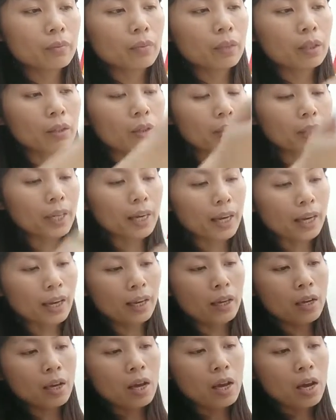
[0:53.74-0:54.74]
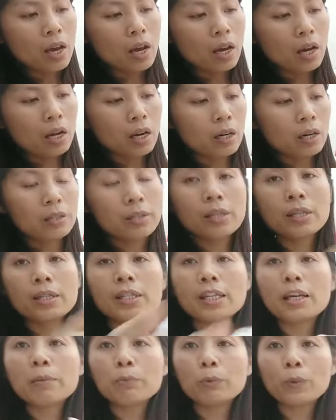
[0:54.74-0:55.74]
Okay, uh, the
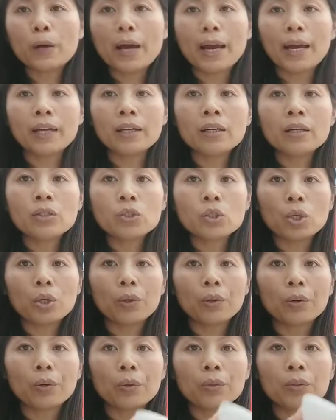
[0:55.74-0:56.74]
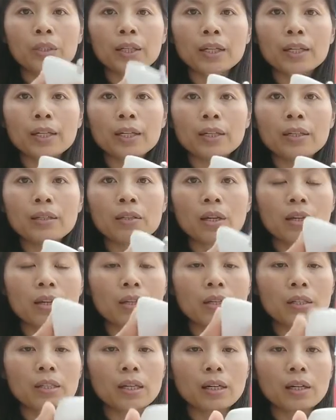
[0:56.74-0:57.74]
same way to delete
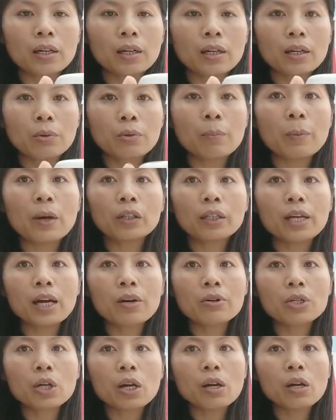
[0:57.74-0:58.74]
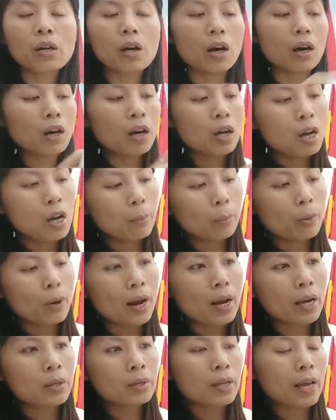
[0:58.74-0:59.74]
the remote controller,
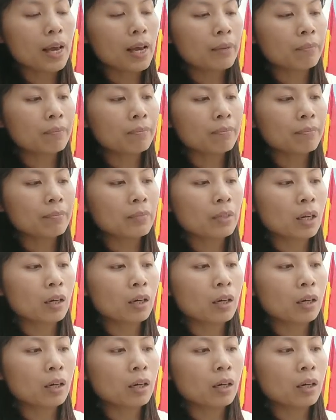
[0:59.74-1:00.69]
press and uh,